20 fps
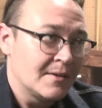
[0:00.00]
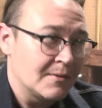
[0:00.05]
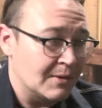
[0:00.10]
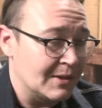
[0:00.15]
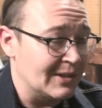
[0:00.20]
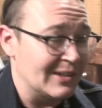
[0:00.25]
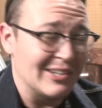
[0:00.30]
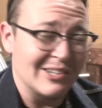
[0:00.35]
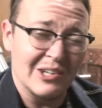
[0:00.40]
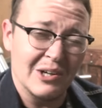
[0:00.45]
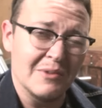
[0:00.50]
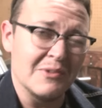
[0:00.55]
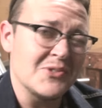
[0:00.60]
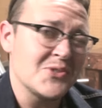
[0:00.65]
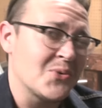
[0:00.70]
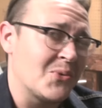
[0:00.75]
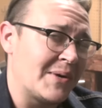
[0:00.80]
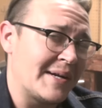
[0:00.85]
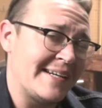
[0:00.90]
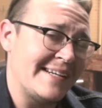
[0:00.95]
well, a little over
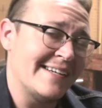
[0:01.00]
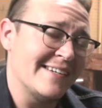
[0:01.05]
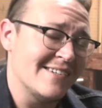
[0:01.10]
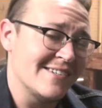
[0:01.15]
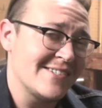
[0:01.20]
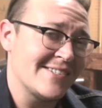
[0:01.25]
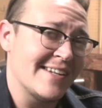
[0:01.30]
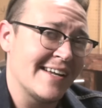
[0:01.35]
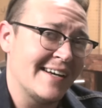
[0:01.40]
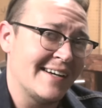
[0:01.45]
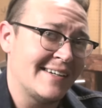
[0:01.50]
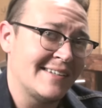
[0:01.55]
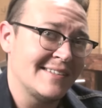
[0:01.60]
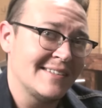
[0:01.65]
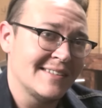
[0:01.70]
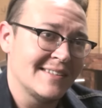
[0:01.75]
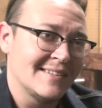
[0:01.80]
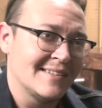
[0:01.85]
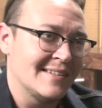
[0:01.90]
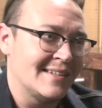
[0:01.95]
20 years
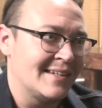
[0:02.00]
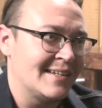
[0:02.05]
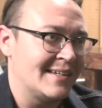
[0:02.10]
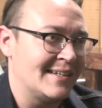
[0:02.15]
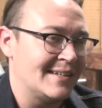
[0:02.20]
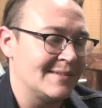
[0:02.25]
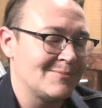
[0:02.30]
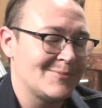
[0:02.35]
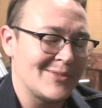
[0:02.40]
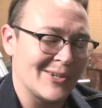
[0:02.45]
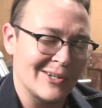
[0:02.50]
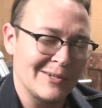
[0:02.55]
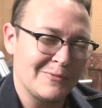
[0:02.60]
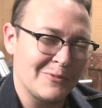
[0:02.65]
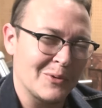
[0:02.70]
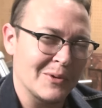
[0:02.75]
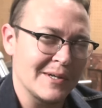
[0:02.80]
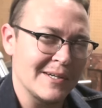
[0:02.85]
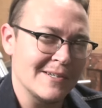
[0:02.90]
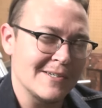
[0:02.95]
now. Uh,
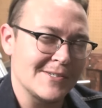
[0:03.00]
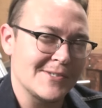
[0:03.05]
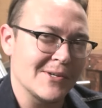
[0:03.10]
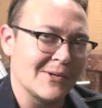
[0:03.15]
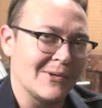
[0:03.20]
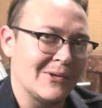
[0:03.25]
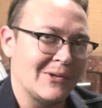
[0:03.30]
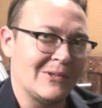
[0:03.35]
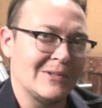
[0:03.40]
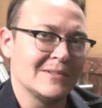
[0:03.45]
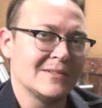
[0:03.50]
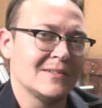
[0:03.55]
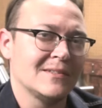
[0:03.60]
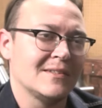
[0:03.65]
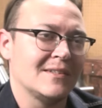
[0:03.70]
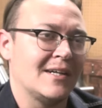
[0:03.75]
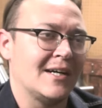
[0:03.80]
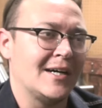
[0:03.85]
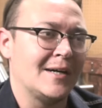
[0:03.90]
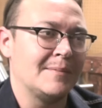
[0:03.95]
34 years old.
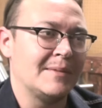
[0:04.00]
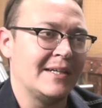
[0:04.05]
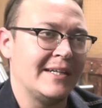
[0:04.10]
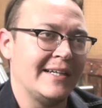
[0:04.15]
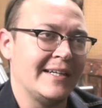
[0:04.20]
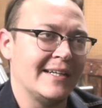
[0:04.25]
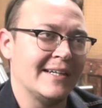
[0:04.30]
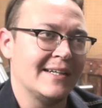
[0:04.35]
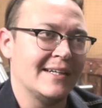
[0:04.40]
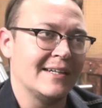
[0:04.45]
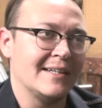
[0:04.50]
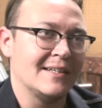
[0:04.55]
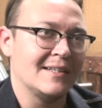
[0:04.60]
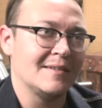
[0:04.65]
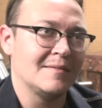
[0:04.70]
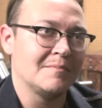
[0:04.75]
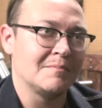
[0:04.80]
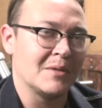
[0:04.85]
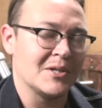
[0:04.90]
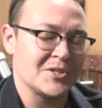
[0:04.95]
I'm a
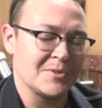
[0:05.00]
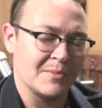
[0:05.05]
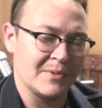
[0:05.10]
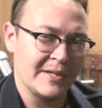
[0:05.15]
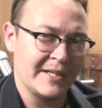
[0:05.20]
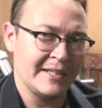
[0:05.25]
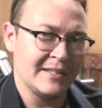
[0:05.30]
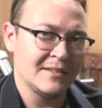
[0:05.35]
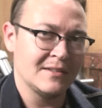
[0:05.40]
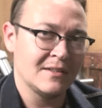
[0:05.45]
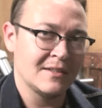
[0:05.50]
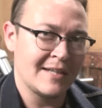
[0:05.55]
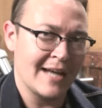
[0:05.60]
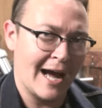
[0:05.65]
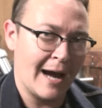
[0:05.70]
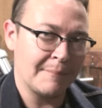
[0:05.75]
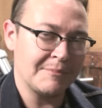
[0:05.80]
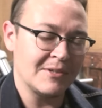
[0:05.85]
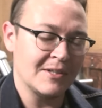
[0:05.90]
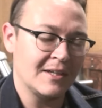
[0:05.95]
uh, merchant marine
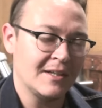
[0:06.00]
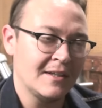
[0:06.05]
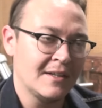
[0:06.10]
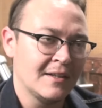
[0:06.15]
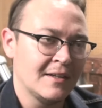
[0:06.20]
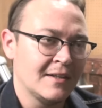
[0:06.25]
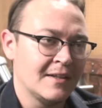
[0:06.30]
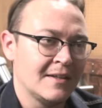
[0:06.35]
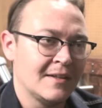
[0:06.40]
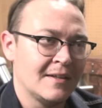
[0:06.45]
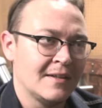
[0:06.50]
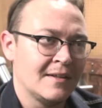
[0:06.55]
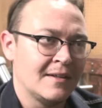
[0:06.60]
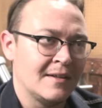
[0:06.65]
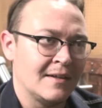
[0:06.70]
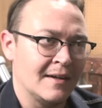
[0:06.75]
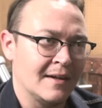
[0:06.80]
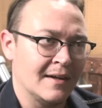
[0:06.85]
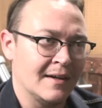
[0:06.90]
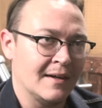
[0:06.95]
captain.
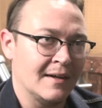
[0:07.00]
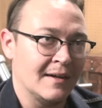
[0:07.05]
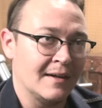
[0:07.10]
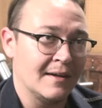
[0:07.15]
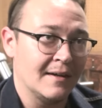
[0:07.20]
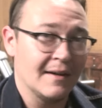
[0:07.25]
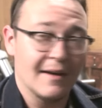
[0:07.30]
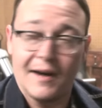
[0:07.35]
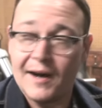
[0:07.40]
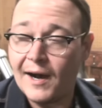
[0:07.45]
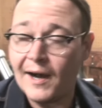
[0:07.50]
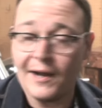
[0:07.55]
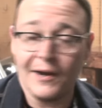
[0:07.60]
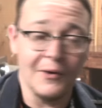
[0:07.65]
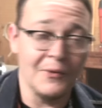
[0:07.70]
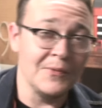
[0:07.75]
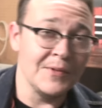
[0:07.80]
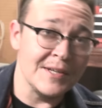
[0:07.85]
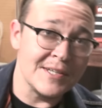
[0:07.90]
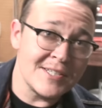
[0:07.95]
Uh, I
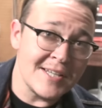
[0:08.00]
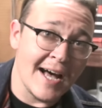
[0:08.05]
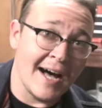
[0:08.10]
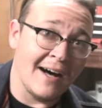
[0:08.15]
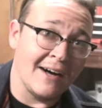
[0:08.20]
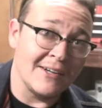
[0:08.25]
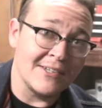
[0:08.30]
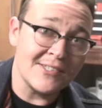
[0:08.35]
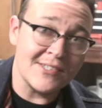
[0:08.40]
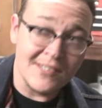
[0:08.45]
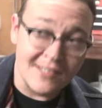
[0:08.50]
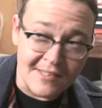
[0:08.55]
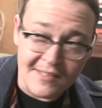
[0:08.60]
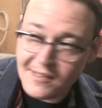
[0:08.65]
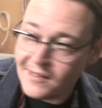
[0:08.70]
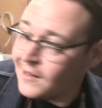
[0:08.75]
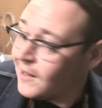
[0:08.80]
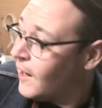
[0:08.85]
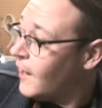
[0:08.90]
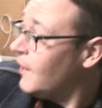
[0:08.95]
own this house.
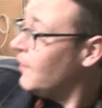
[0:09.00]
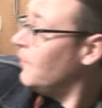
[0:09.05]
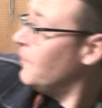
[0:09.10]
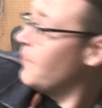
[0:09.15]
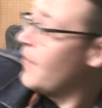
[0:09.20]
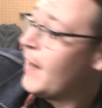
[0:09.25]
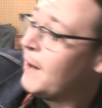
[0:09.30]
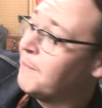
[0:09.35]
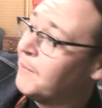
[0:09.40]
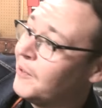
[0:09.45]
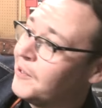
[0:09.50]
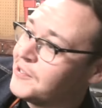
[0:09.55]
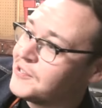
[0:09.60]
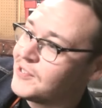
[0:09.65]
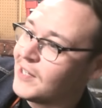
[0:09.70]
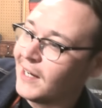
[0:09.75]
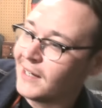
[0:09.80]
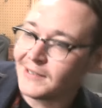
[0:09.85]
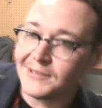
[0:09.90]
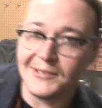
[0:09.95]
I own that
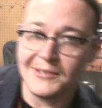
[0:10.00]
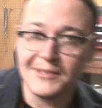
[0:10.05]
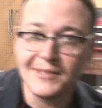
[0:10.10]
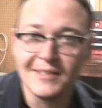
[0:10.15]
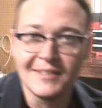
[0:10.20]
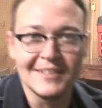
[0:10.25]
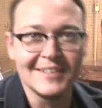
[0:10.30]
motorcycle.